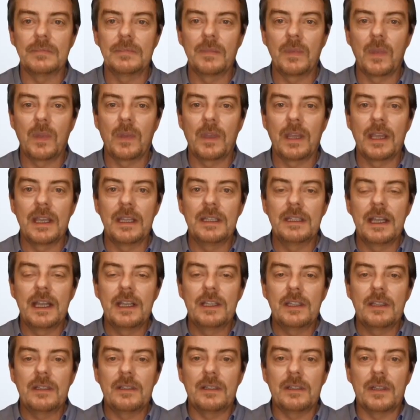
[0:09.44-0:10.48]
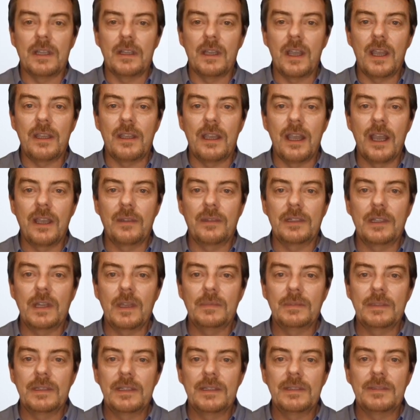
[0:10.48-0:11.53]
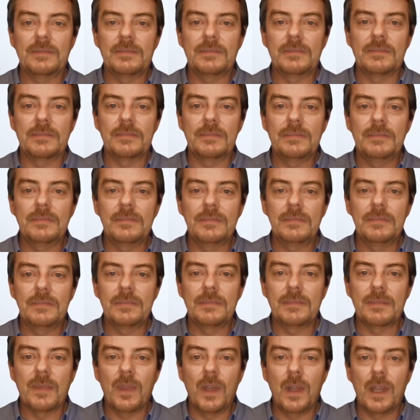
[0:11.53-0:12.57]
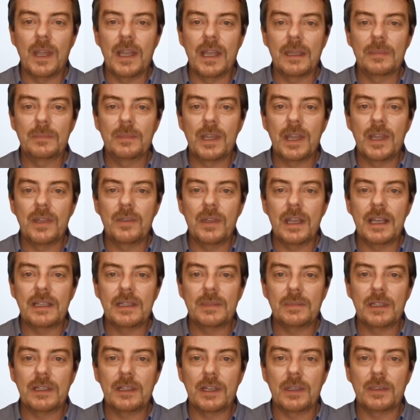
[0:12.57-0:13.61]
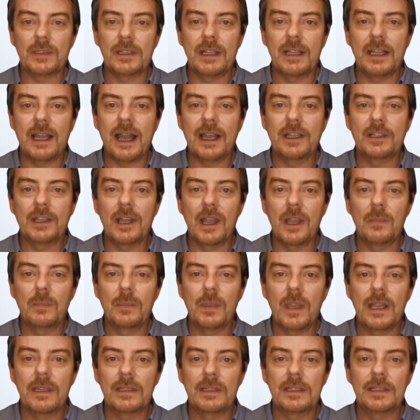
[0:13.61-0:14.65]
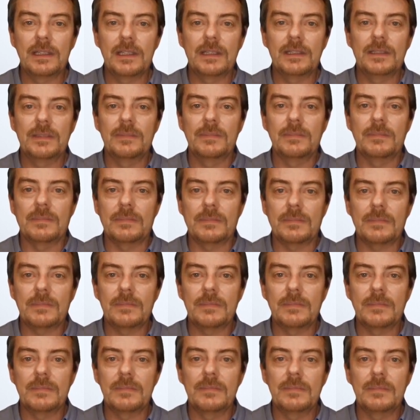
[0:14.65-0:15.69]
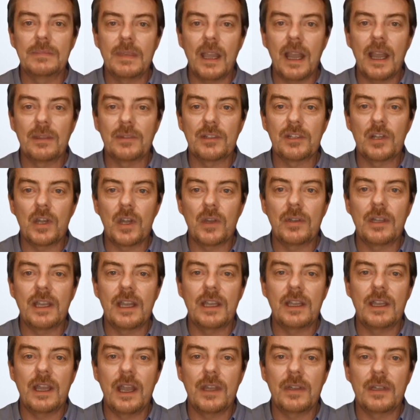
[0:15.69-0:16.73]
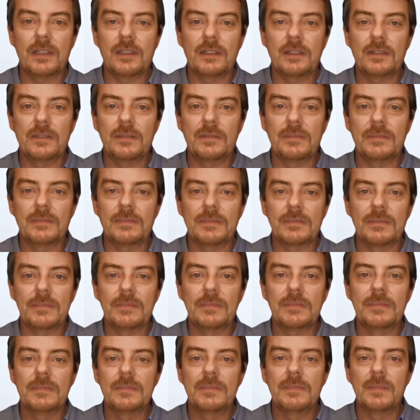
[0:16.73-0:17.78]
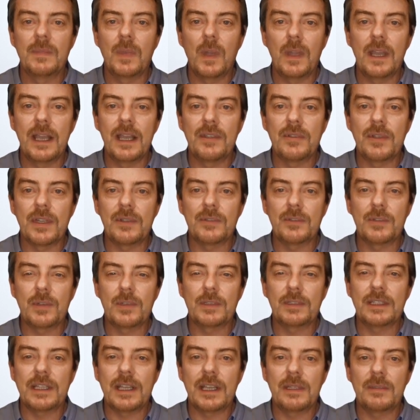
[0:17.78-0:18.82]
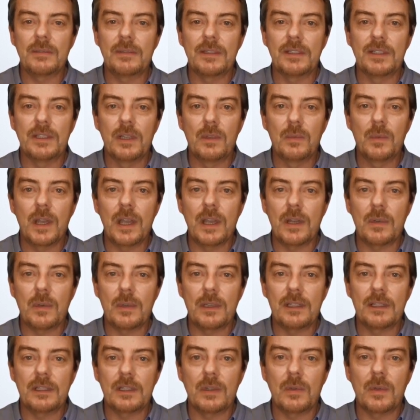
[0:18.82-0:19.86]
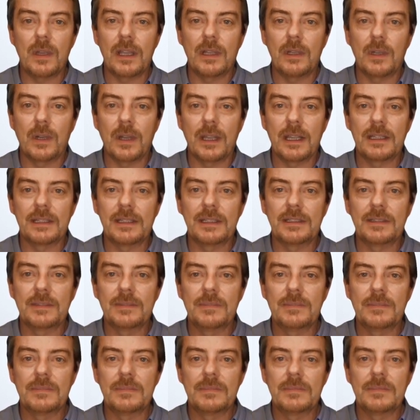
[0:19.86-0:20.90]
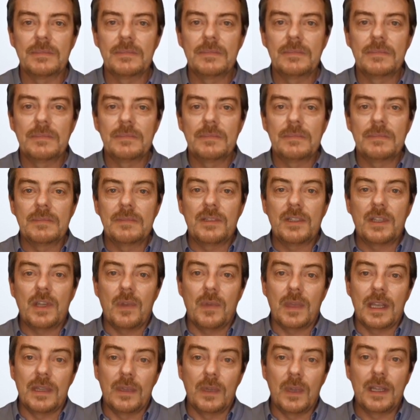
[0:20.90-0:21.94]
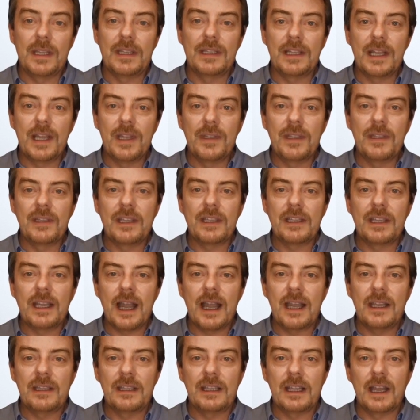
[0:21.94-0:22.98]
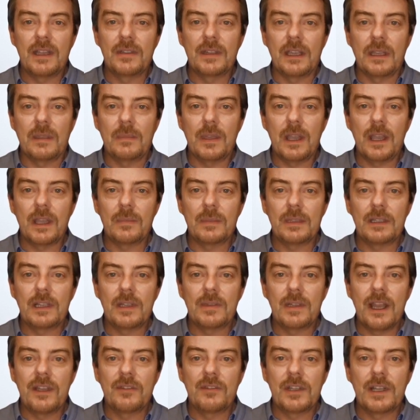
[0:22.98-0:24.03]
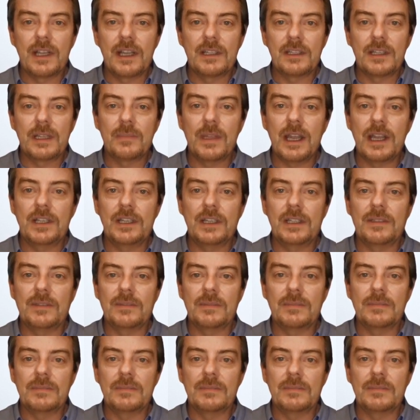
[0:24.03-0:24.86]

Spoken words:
Organizations that either have adopted or are in progress of adopting agile practices have strongly encouraged or even forced teams to work with story points. Story points are in this case serving the purpose of effort estimation